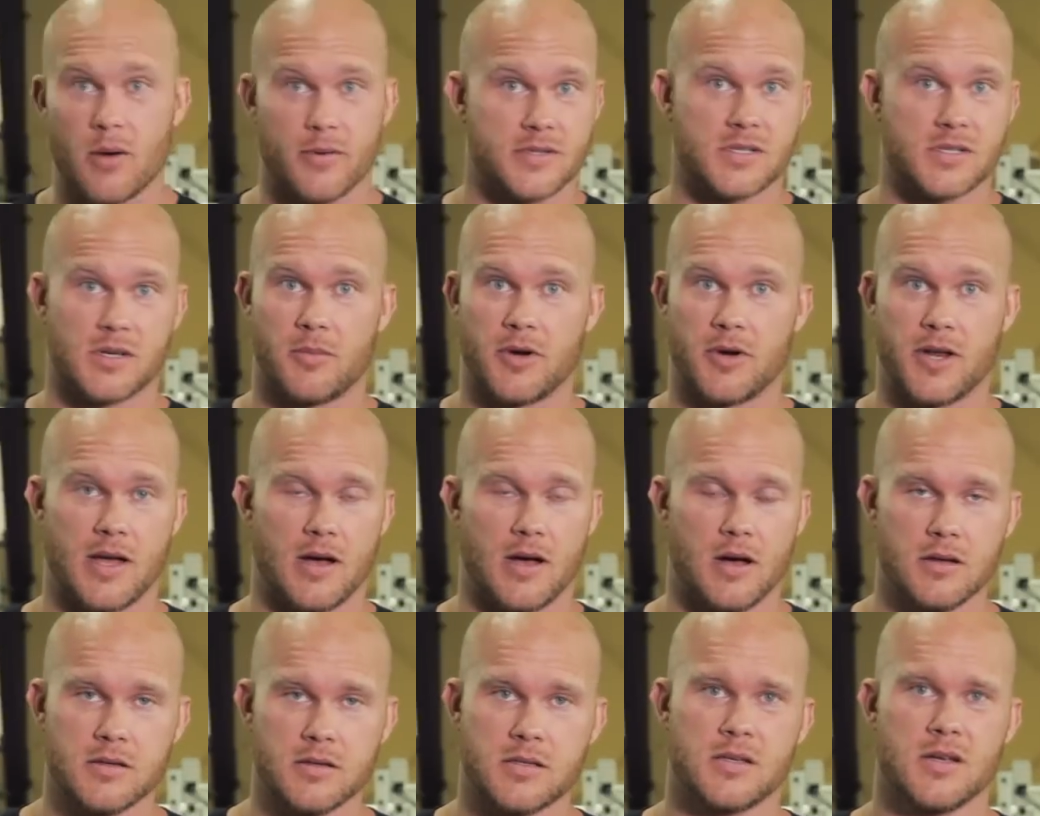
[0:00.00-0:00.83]
with somebody
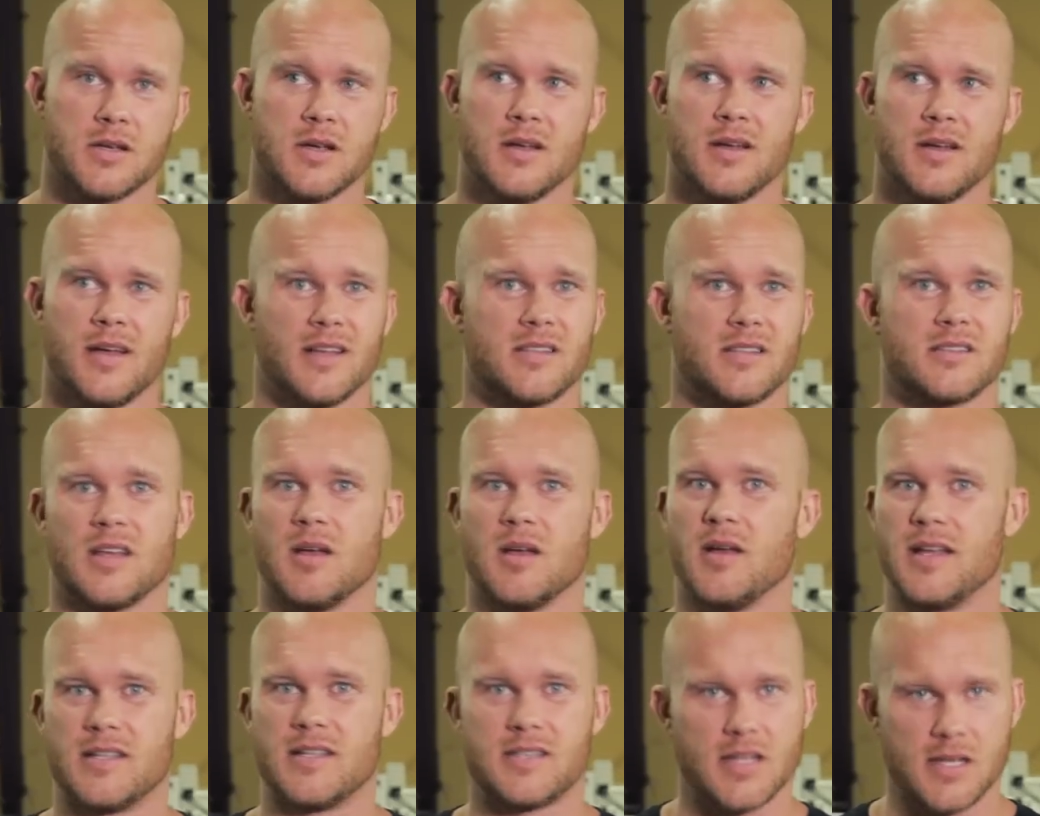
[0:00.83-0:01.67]
else,
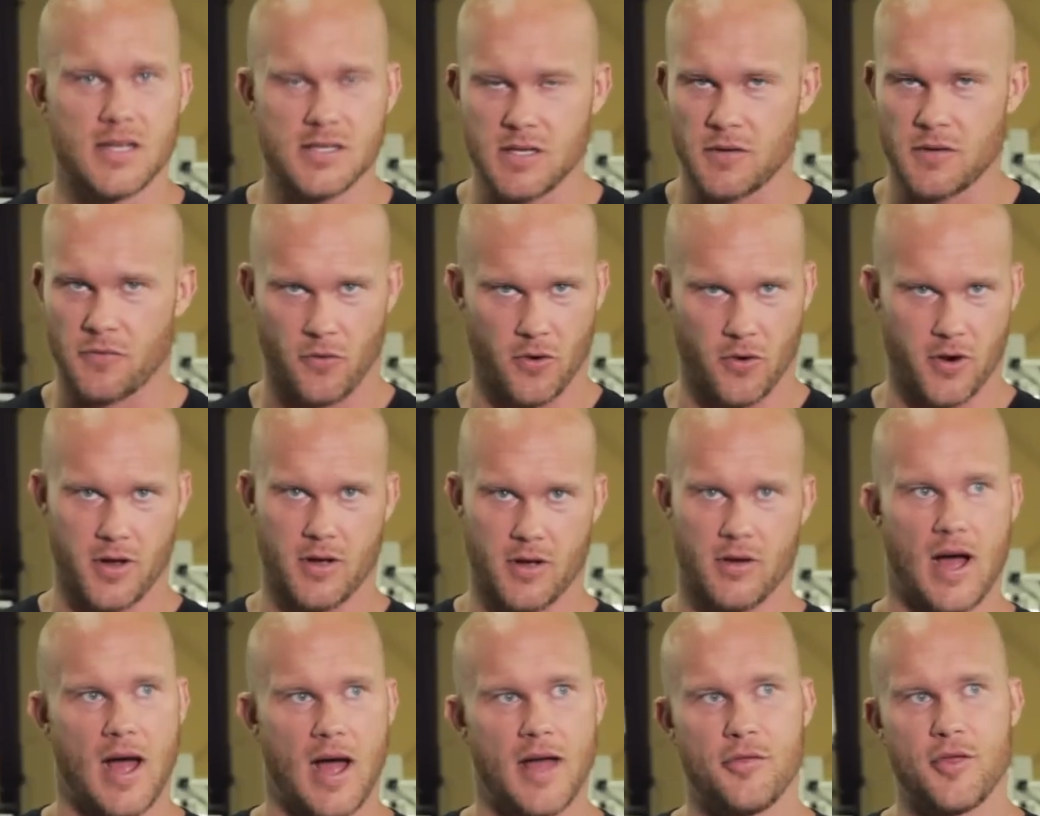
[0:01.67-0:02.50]
it's easy for you.
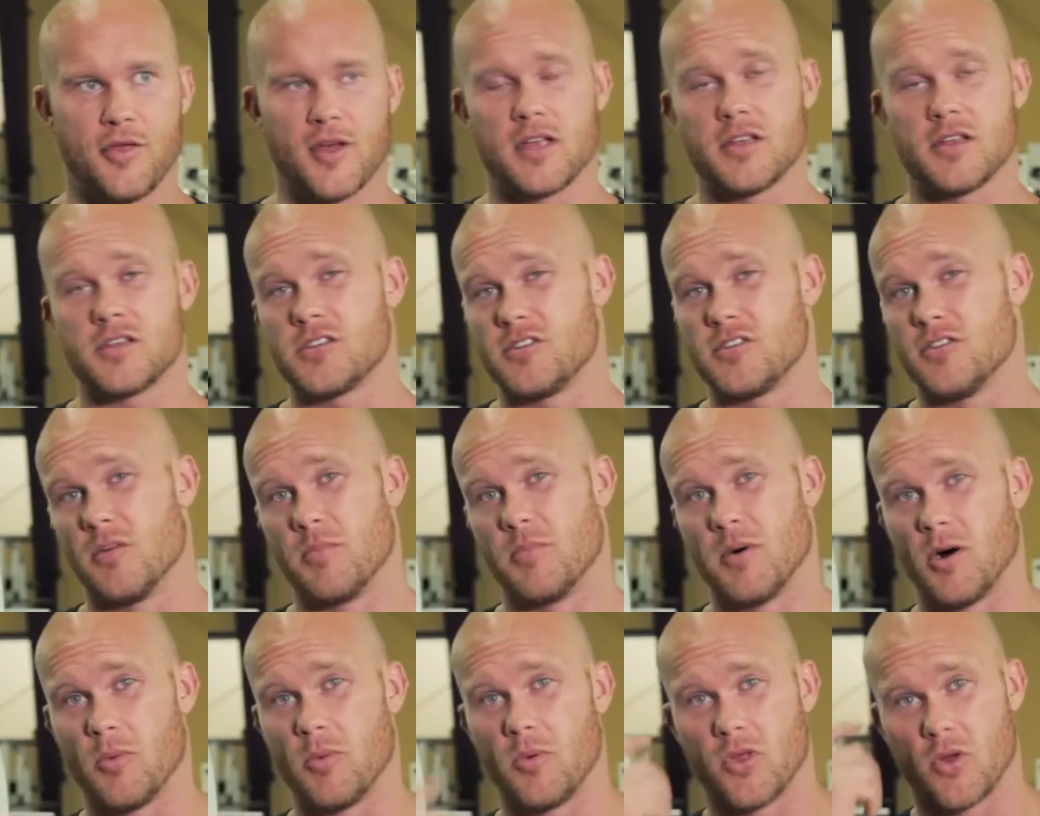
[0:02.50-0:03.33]
I think you should do a
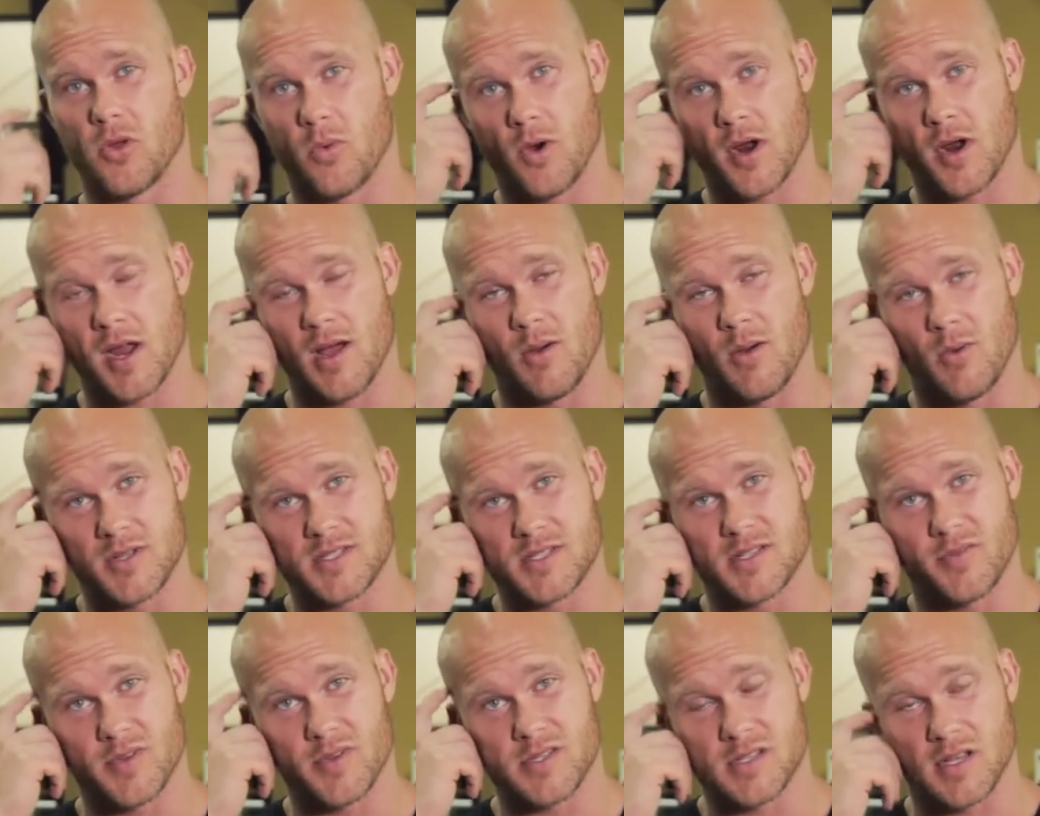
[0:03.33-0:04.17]
ball builder workout once
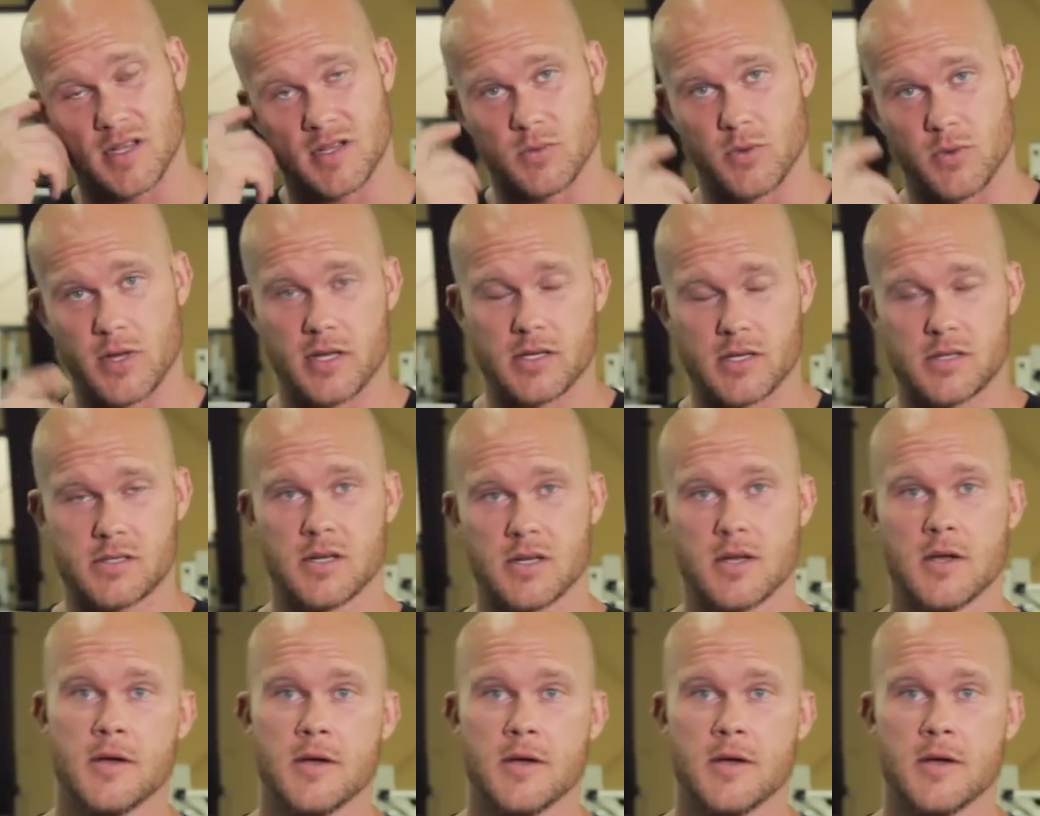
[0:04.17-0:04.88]
every 6 weeks.